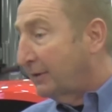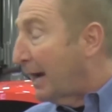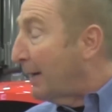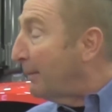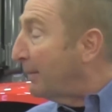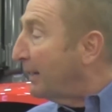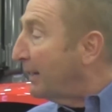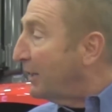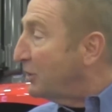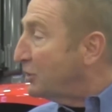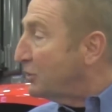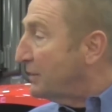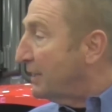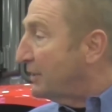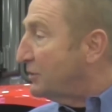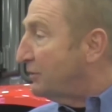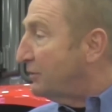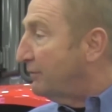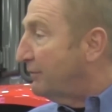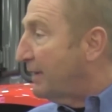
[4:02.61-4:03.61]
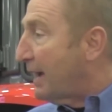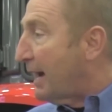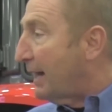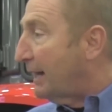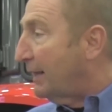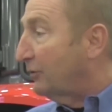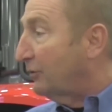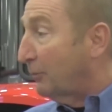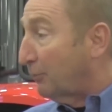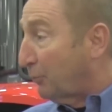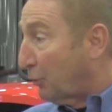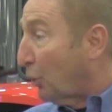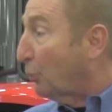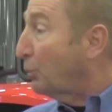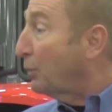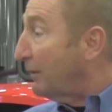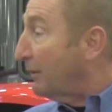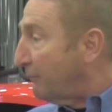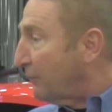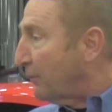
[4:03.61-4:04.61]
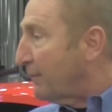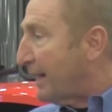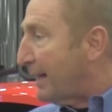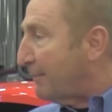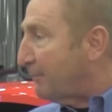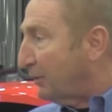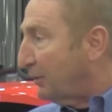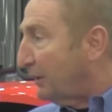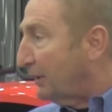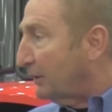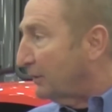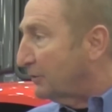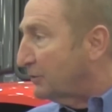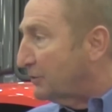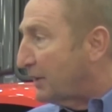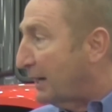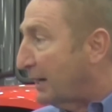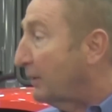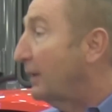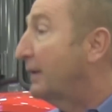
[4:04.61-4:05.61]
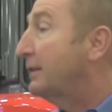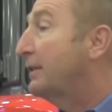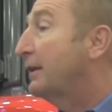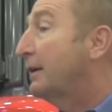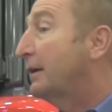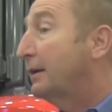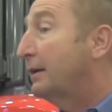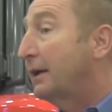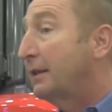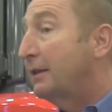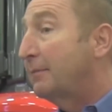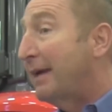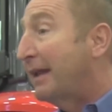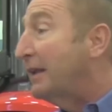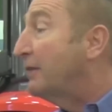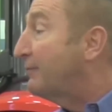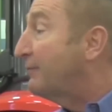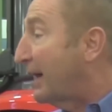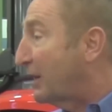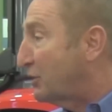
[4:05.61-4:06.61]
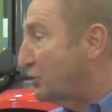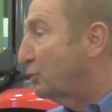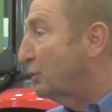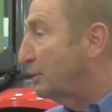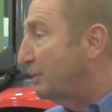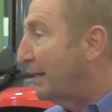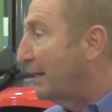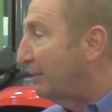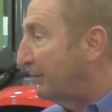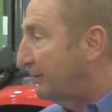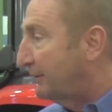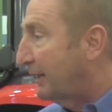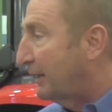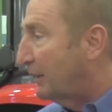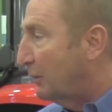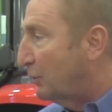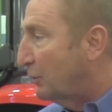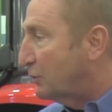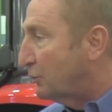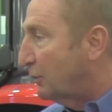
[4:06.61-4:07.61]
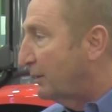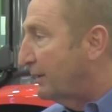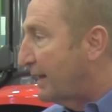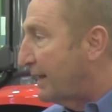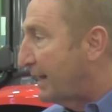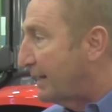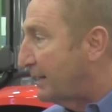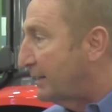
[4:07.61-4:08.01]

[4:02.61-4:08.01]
combination that you've got is appropriate for that particular tractor. And the manufacturer would be able to tell you which one that